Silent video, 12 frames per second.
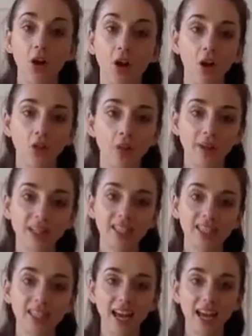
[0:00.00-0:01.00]
all the way to
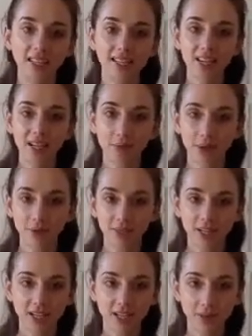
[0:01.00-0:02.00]
standing
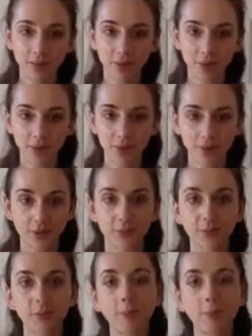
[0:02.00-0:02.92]
mountain pose.